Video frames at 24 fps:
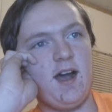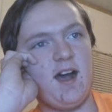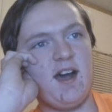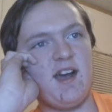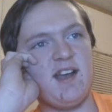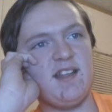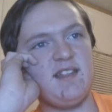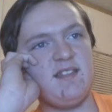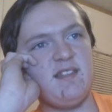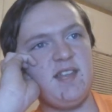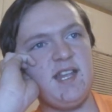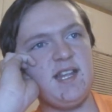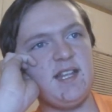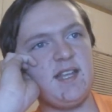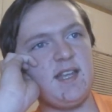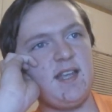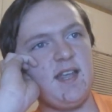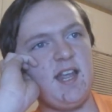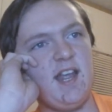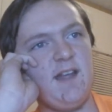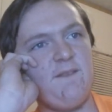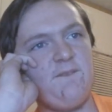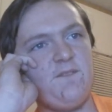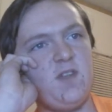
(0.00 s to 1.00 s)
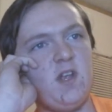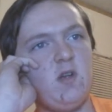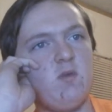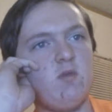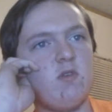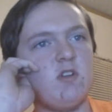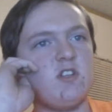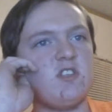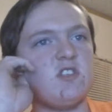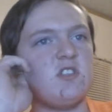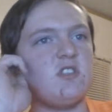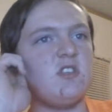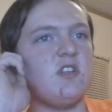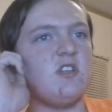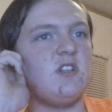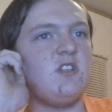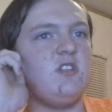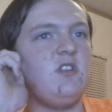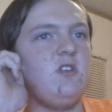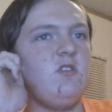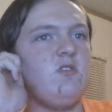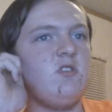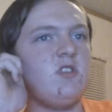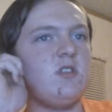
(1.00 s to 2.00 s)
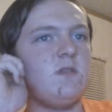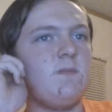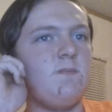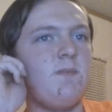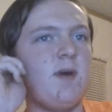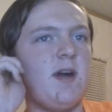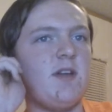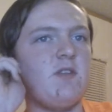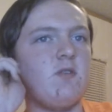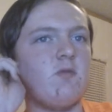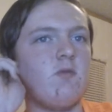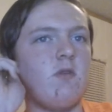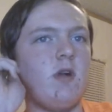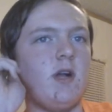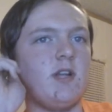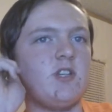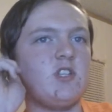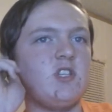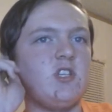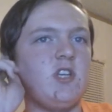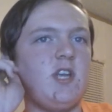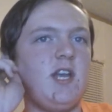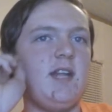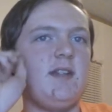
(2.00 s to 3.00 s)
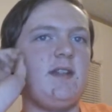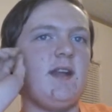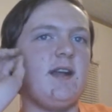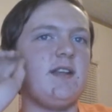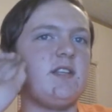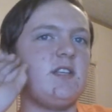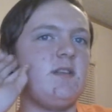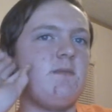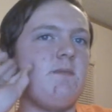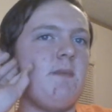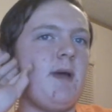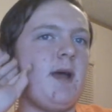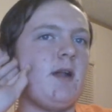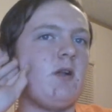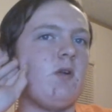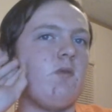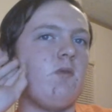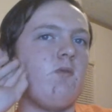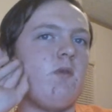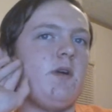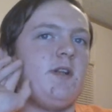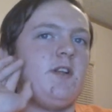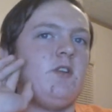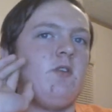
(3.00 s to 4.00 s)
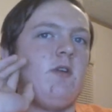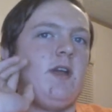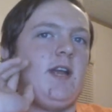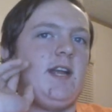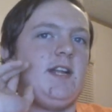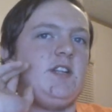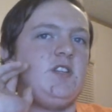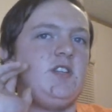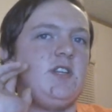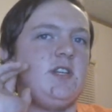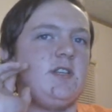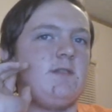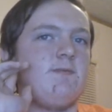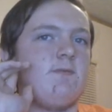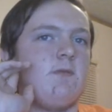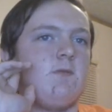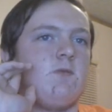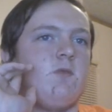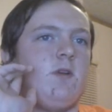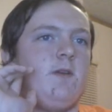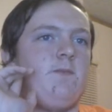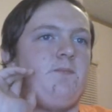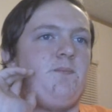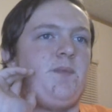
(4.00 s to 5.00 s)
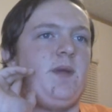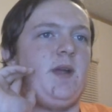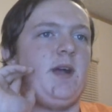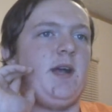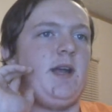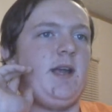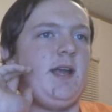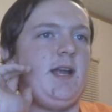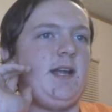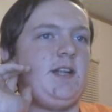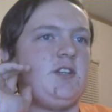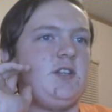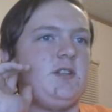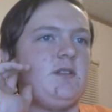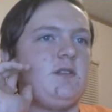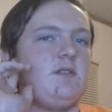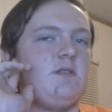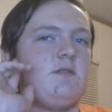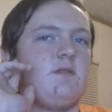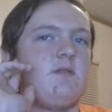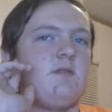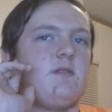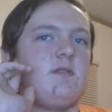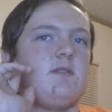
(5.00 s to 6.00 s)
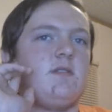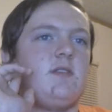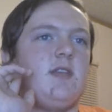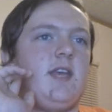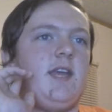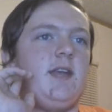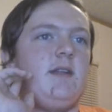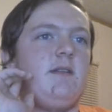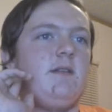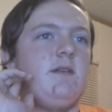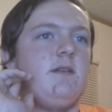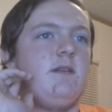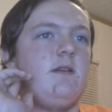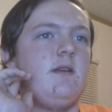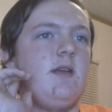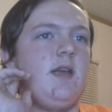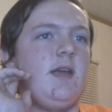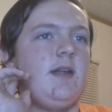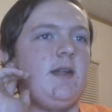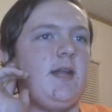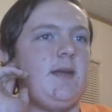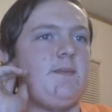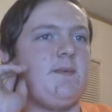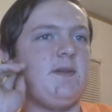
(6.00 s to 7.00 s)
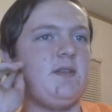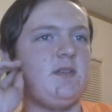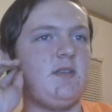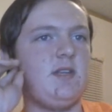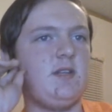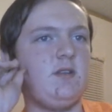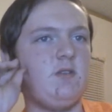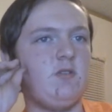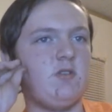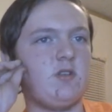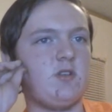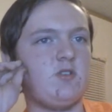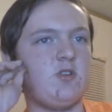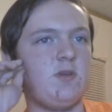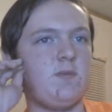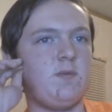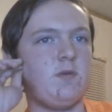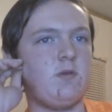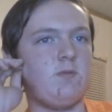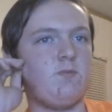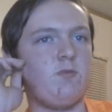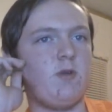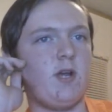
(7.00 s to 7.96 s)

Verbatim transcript: I think if you were seduced by the rush, it doesn't matter what your age is, former F B I agent said, and A B C News contributor